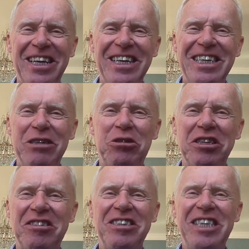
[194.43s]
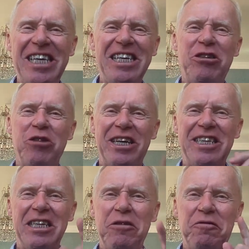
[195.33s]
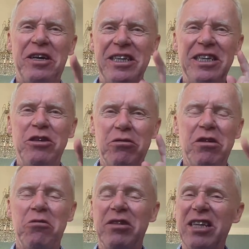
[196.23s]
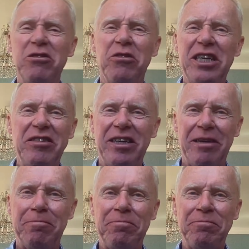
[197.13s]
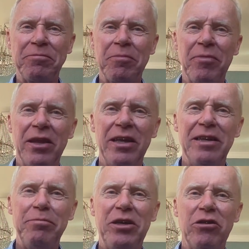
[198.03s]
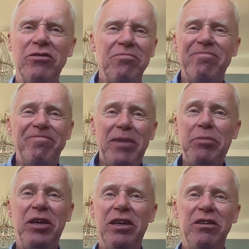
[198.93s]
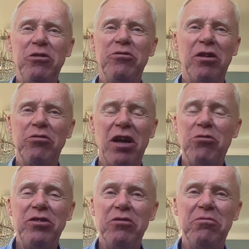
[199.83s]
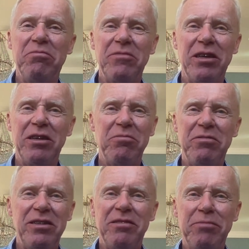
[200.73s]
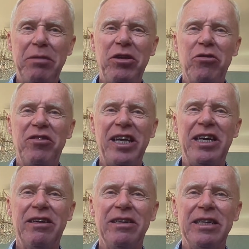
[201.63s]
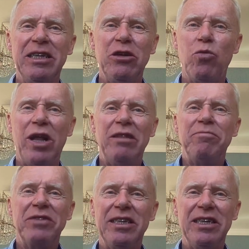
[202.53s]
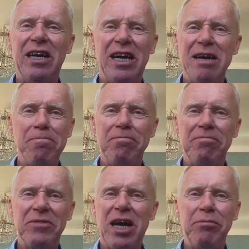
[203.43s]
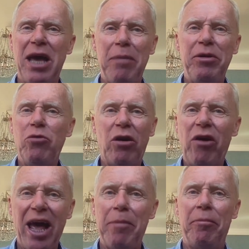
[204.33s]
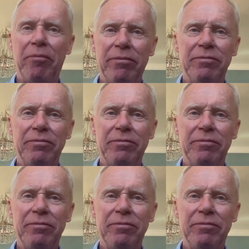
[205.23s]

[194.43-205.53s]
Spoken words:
You just need to identify your goal. That's not easy, because maybe you don't know. Maybe you think, well, I'm happy where I am.